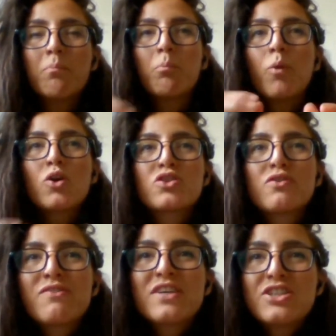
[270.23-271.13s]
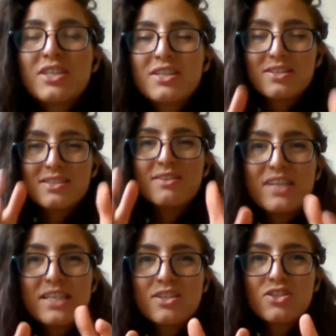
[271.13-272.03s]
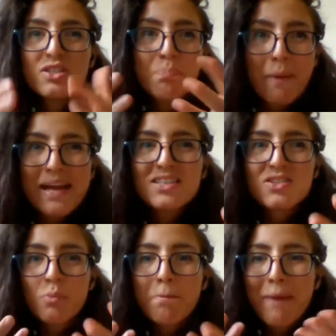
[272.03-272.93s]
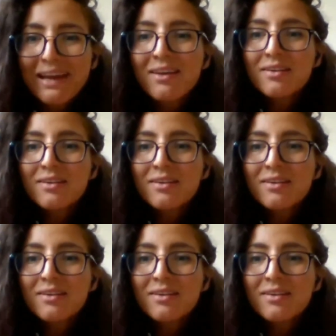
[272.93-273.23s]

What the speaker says: most of the research is based on men.